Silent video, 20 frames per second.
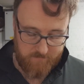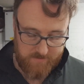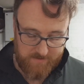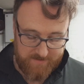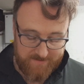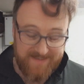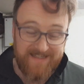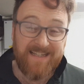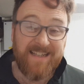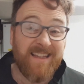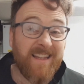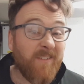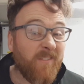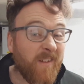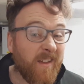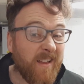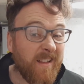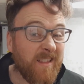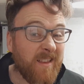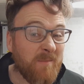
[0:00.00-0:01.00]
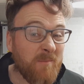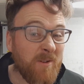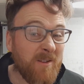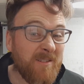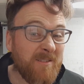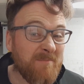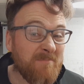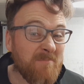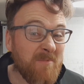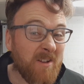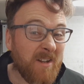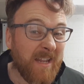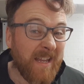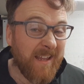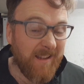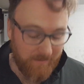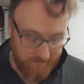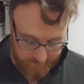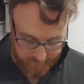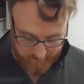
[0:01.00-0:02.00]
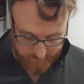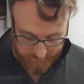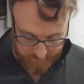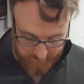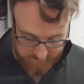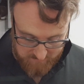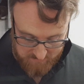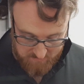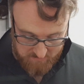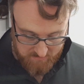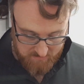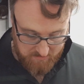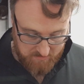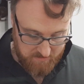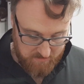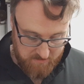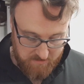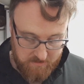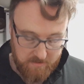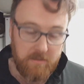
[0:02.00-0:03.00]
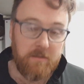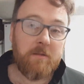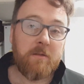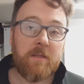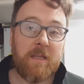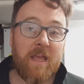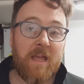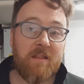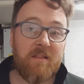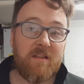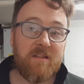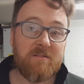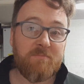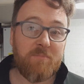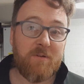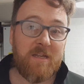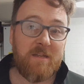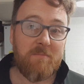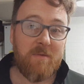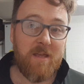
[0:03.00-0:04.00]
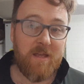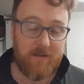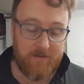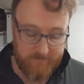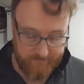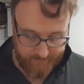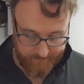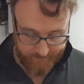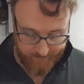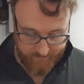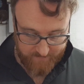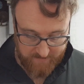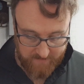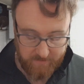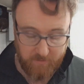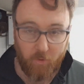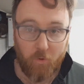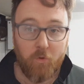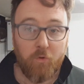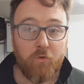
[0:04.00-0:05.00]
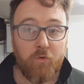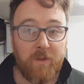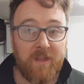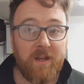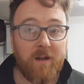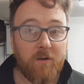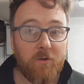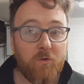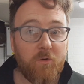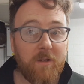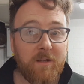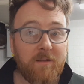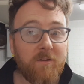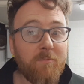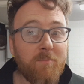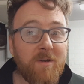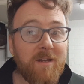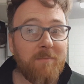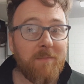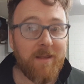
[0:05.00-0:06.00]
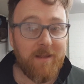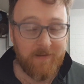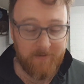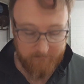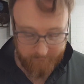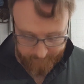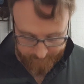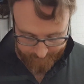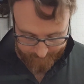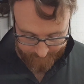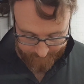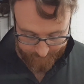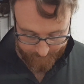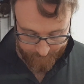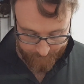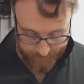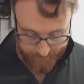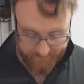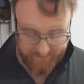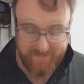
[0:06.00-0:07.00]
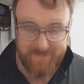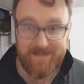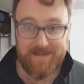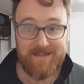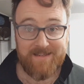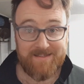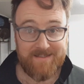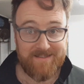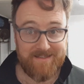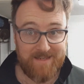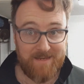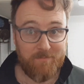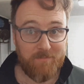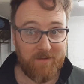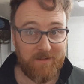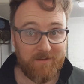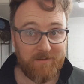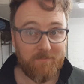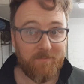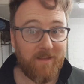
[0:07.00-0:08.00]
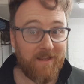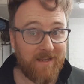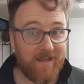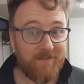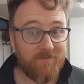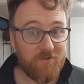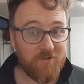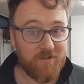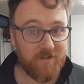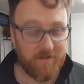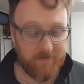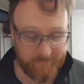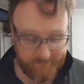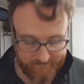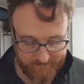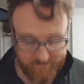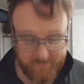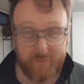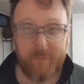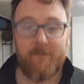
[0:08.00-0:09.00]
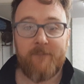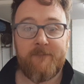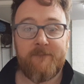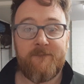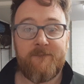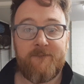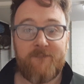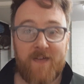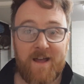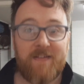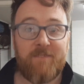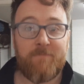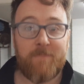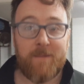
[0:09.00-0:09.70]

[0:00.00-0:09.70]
a significant amount of money to get these pre-made, and all they are doing to pre-make them is assembling them like I've just done. 5